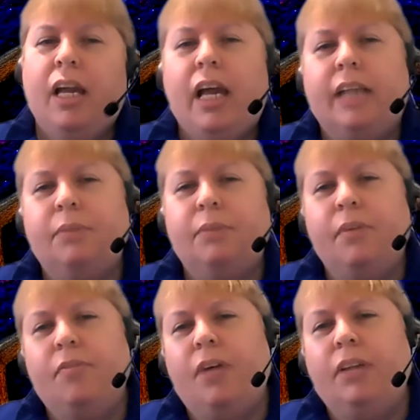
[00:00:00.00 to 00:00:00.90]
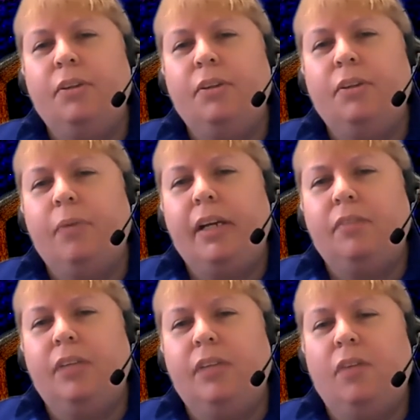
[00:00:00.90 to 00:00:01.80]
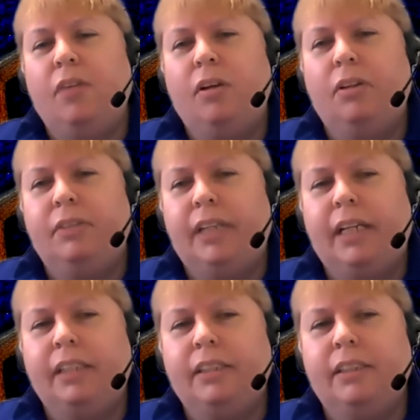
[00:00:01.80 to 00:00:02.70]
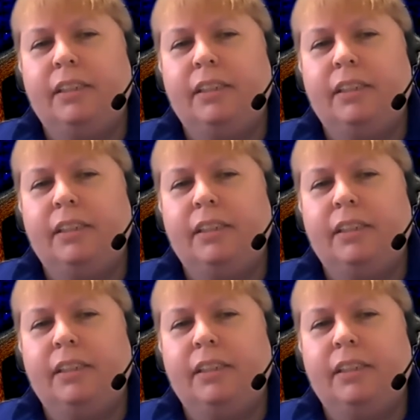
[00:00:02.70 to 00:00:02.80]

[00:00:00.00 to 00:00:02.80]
As we follow the way of love all our days,